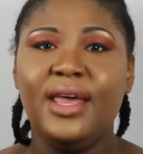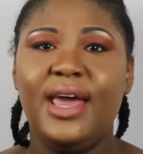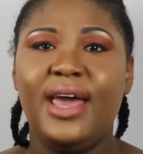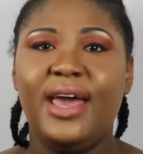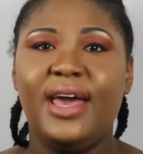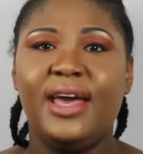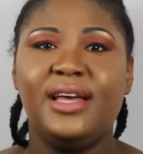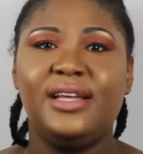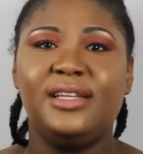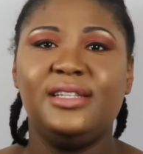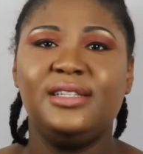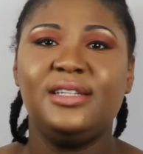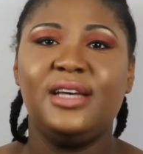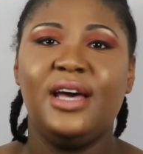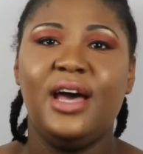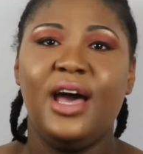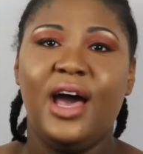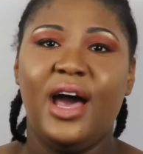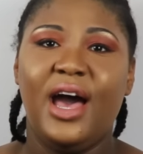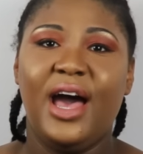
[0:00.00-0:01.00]
and
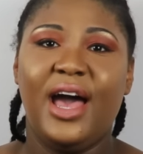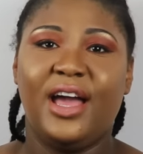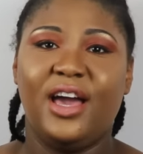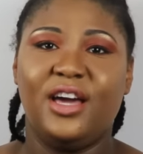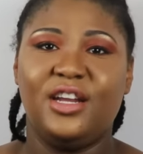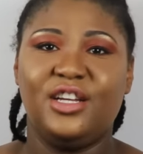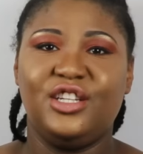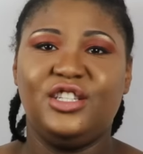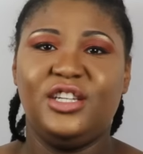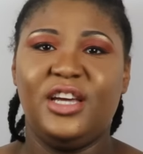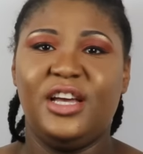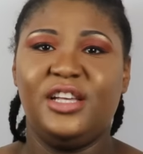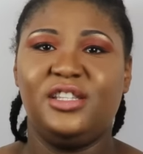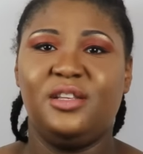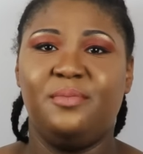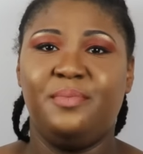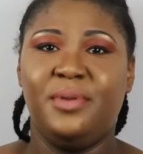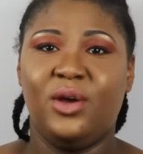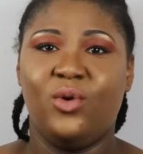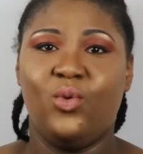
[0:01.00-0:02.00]
I got a chance
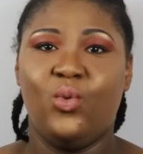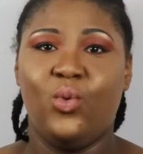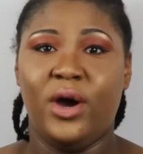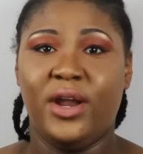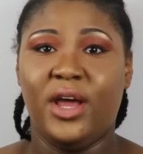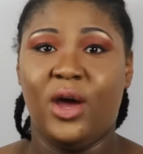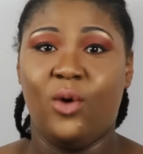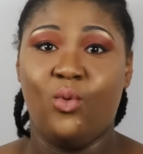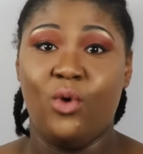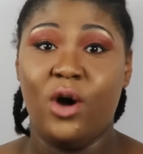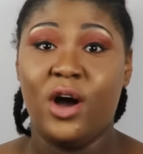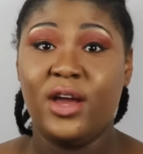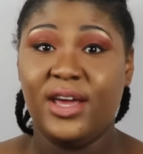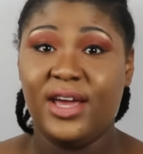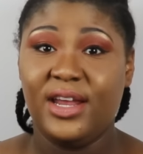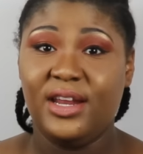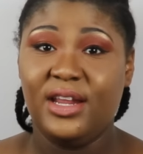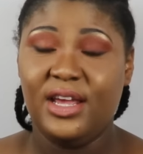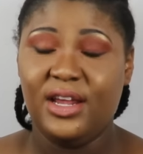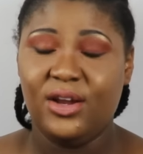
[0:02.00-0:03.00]
to pick what I
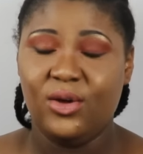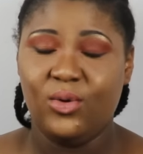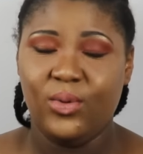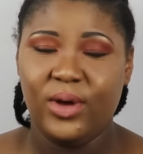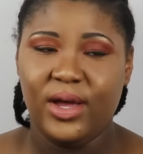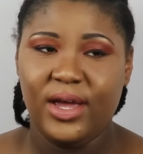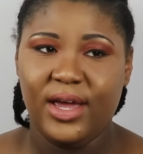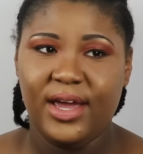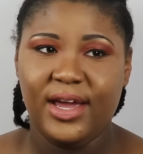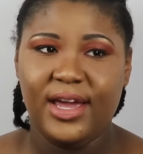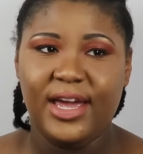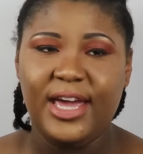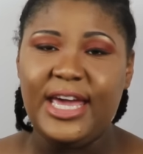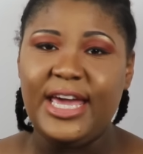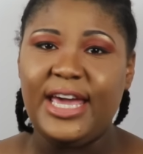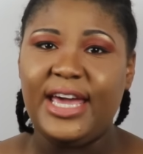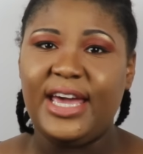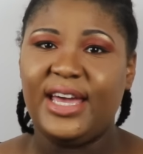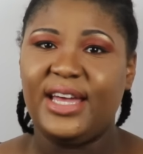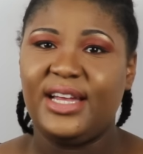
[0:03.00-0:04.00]
wanted in a wig
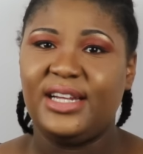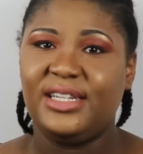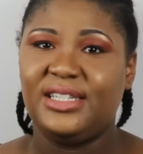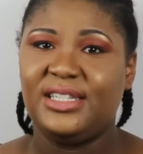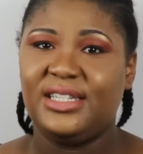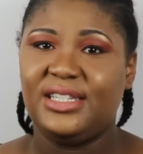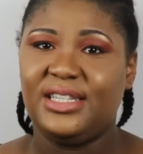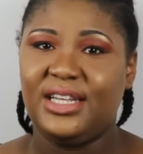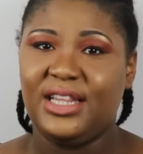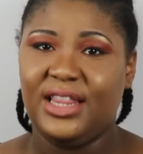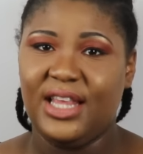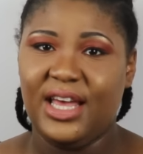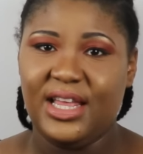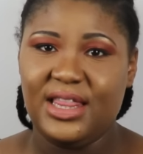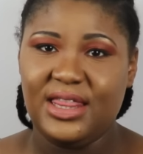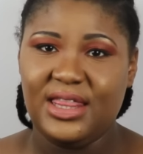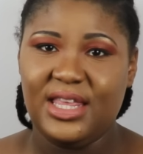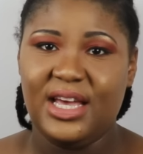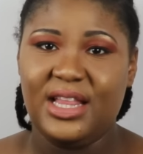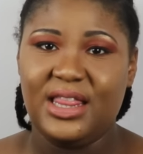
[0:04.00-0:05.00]
and the
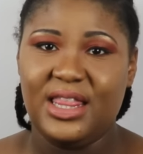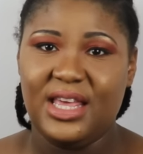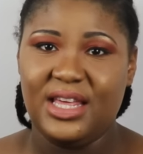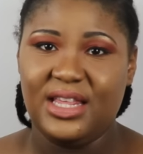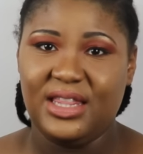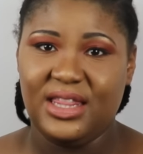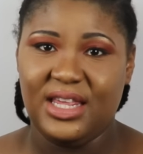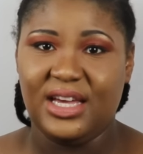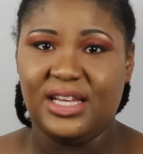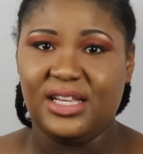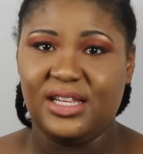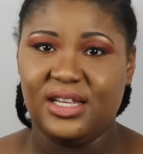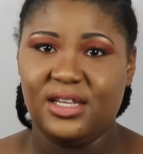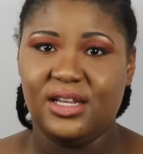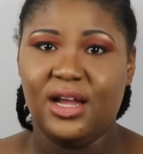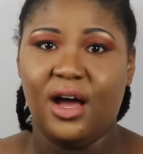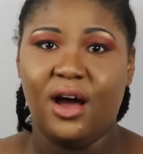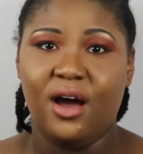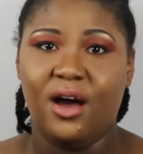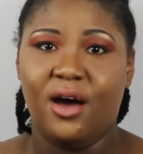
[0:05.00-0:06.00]
length, and they
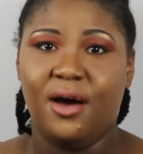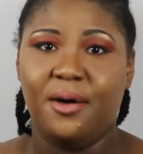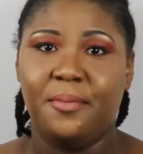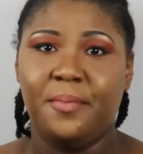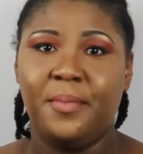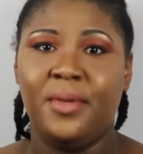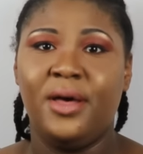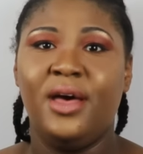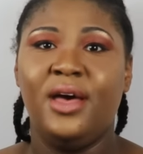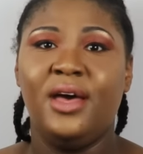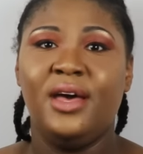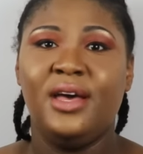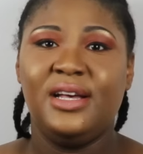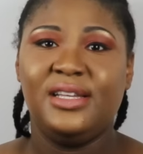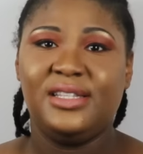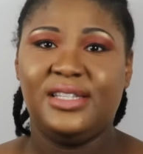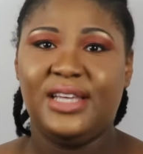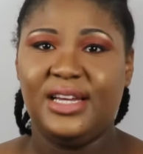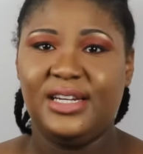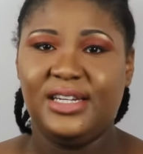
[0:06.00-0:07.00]
then um,
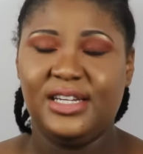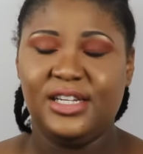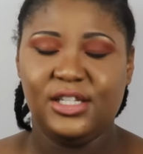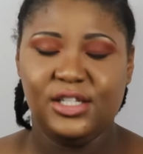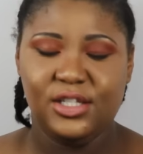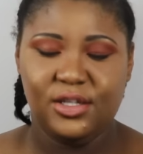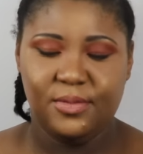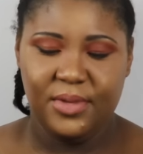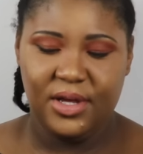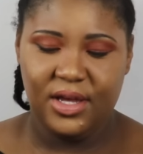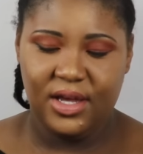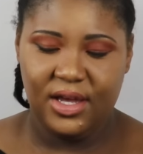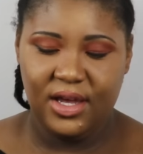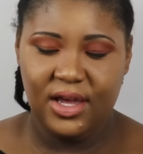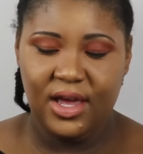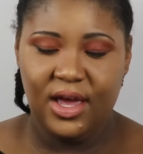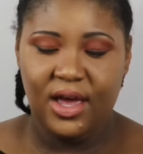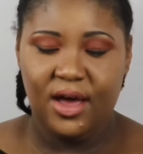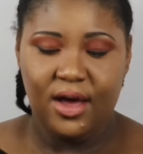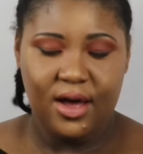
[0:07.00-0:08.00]
send it to
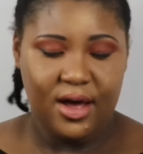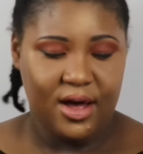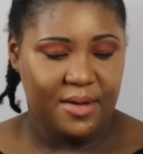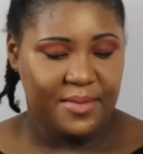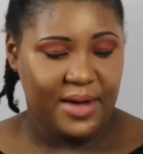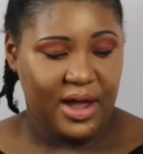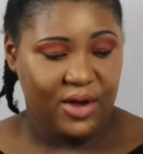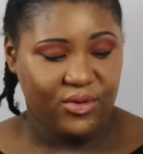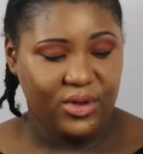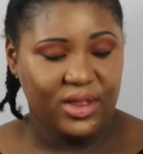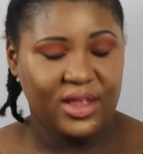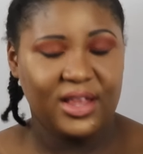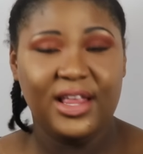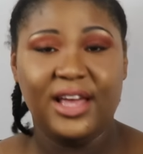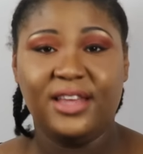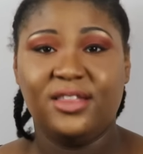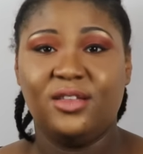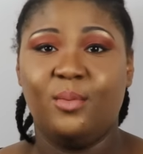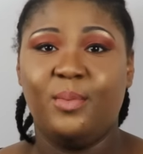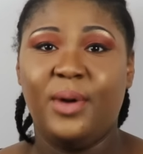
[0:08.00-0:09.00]
me. Um, I really
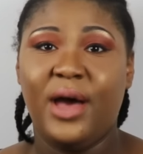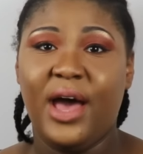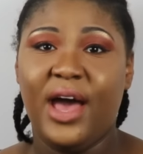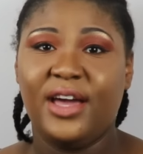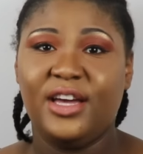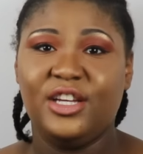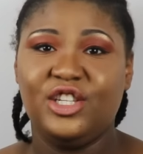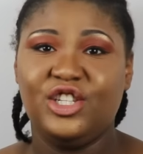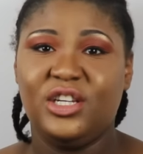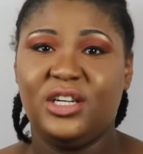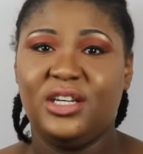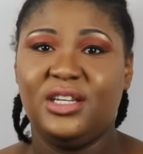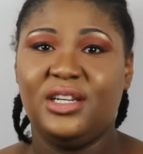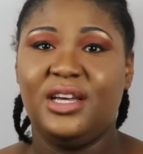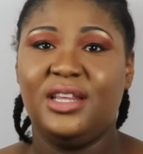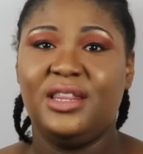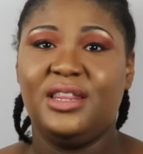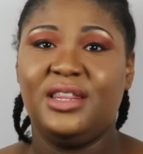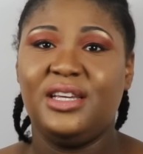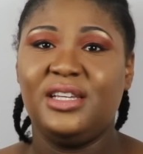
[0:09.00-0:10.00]
like their
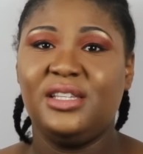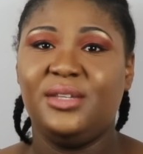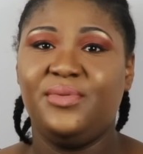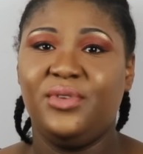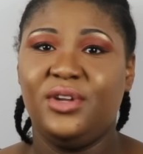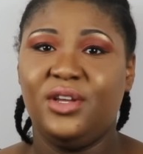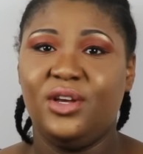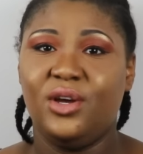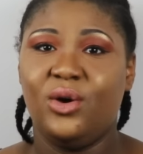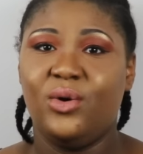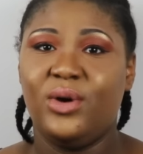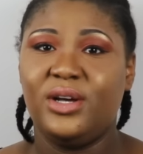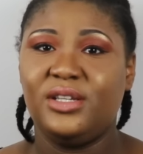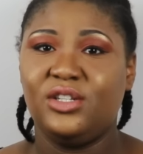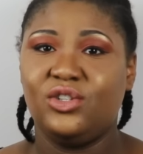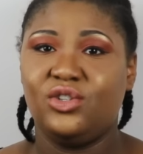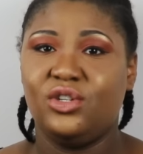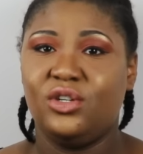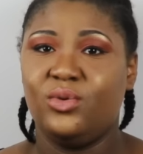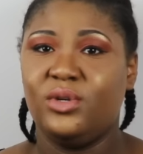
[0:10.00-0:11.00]
packaging. This video
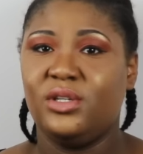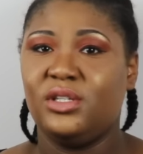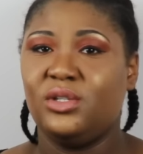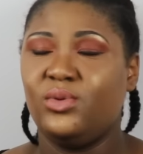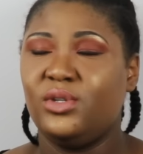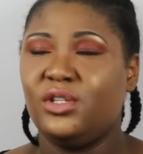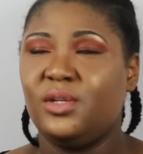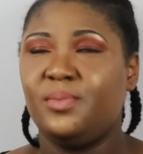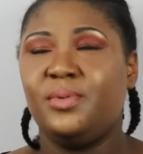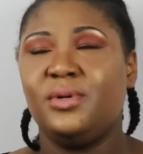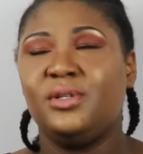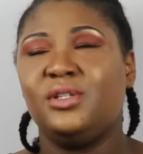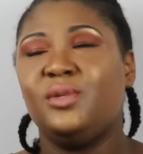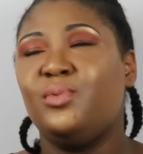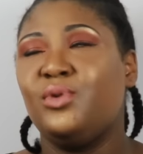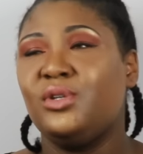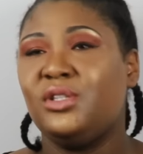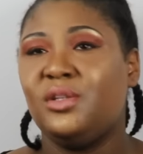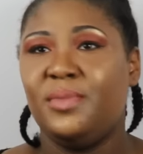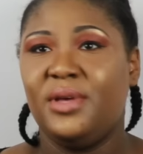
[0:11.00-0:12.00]
was, was, was
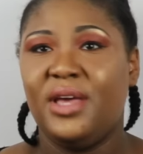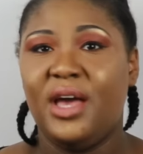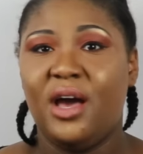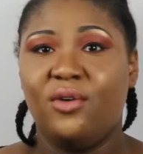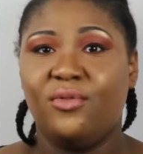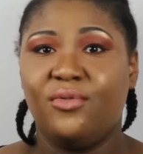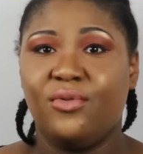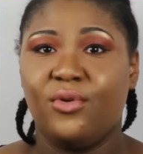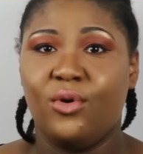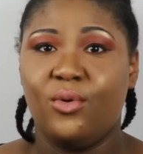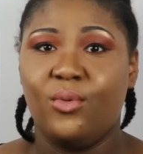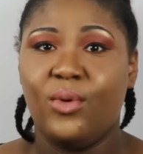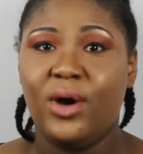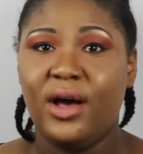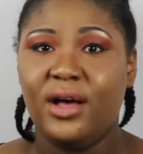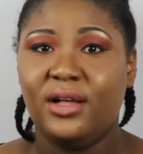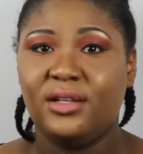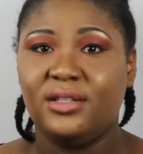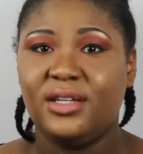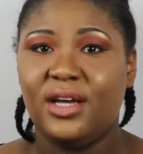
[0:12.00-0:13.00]
supposed to be out for a
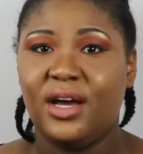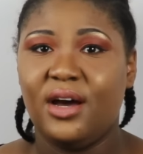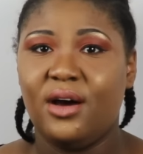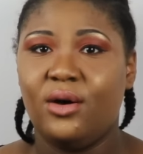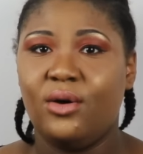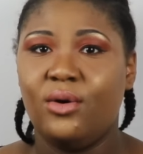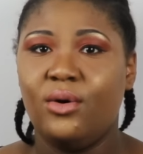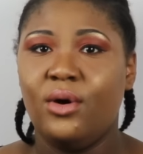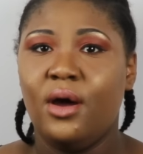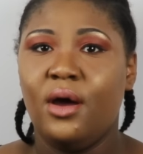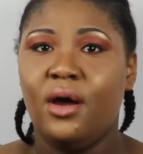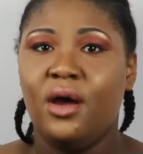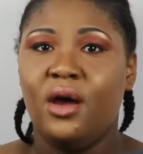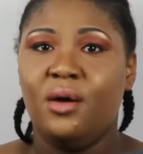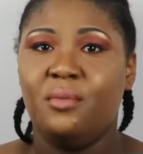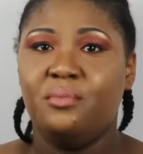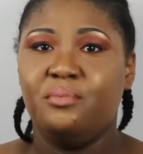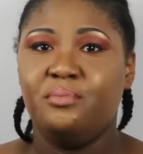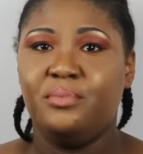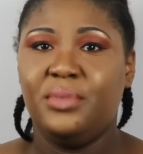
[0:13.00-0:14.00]
while now,
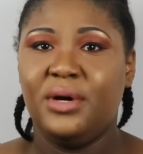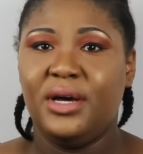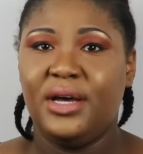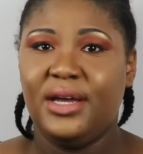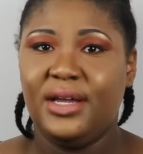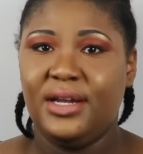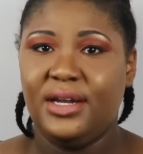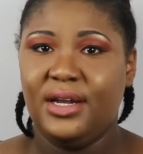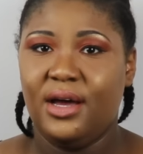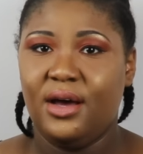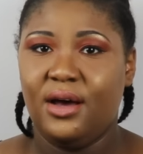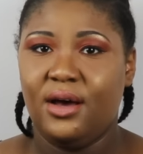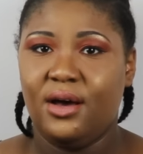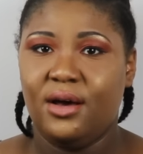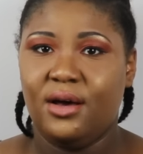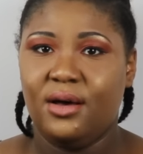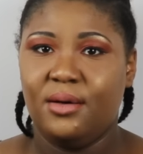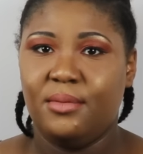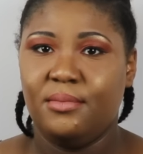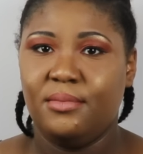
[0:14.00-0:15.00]
but
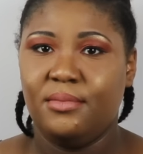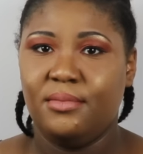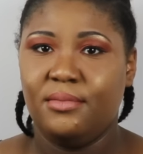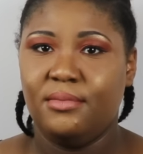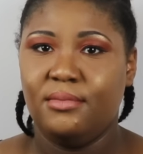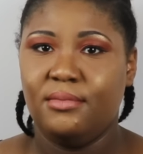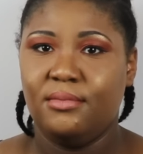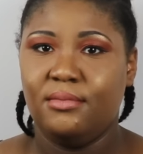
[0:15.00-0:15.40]
um,